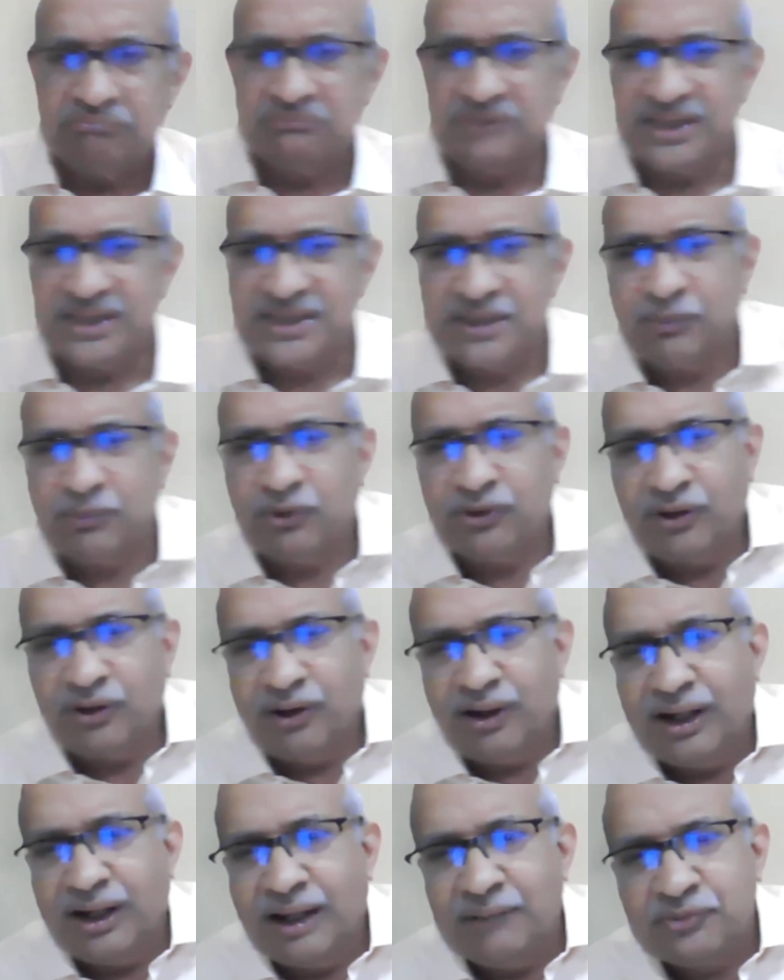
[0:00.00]
That's about
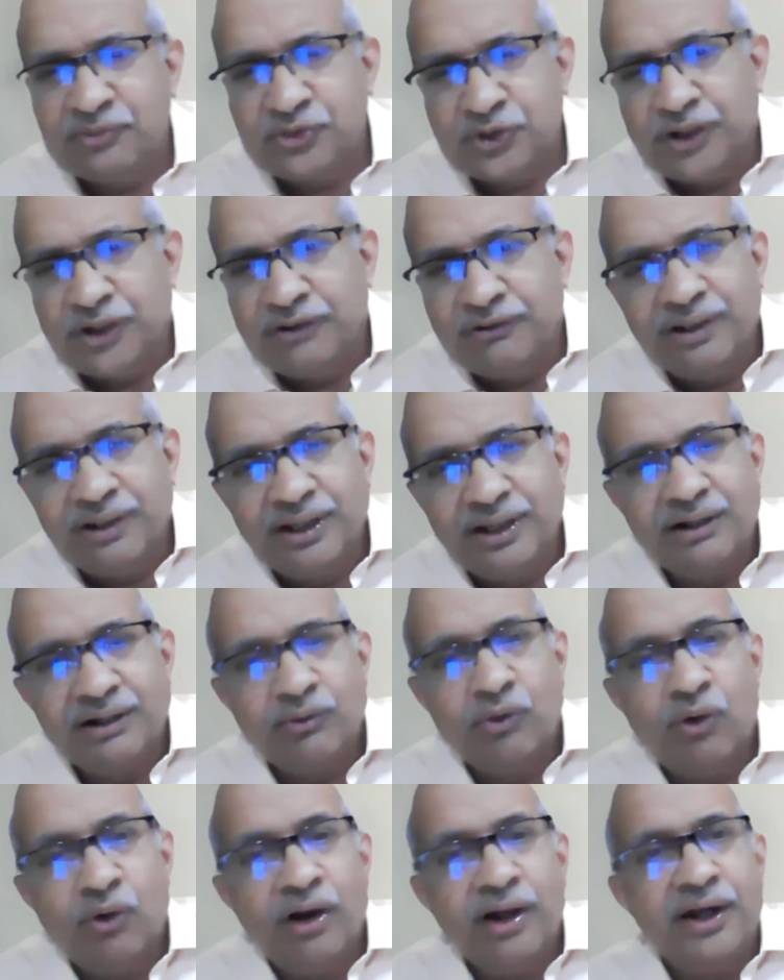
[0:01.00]
all. I'm sure we can
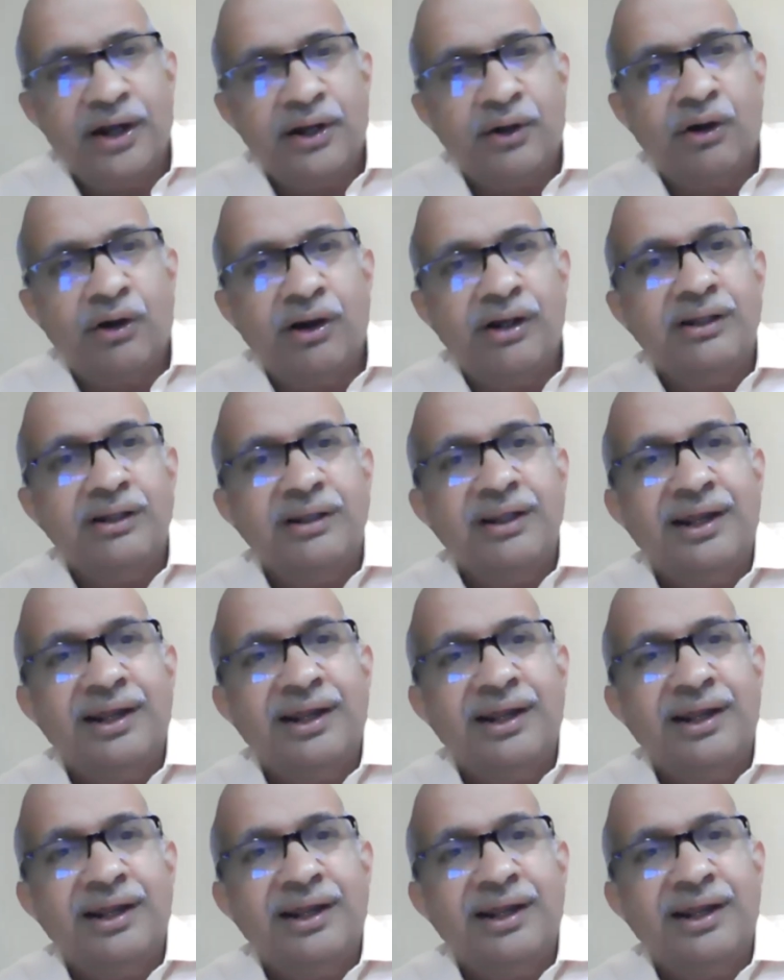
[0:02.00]
go on and on.